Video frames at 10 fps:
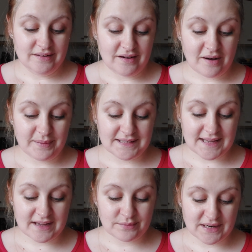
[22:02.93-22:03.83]
I'll be
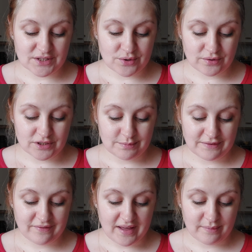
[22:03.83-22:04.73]
sad when it's gone, to be
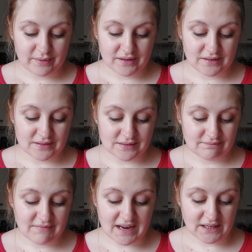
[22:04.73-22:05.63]
fair, because
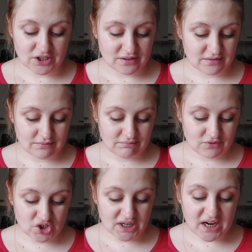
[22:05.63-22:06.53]
Nelly
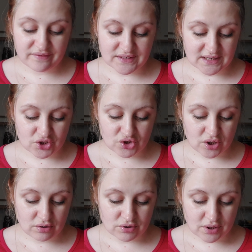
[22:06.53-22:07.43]
she loves it
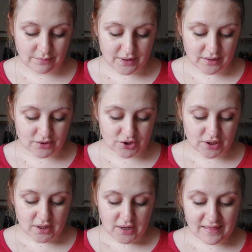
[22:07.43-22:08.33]
so much.
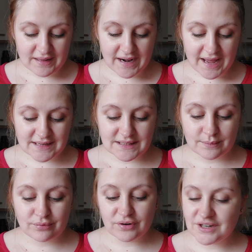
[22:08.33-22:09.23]
And then the
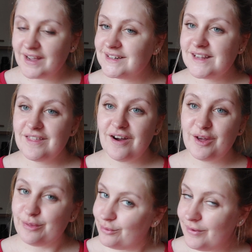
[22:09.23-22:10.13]
last product that I
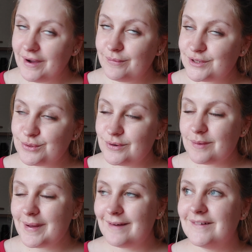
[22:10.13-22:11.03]
thought I would talk
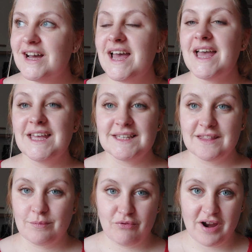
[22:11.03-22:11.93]
about is
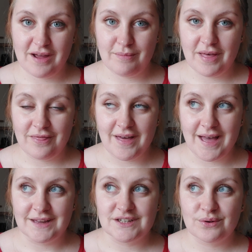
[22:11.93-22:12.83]
the pram
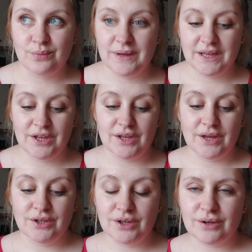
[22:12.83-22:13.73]
that
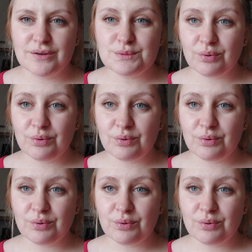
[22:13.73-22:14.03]
we use.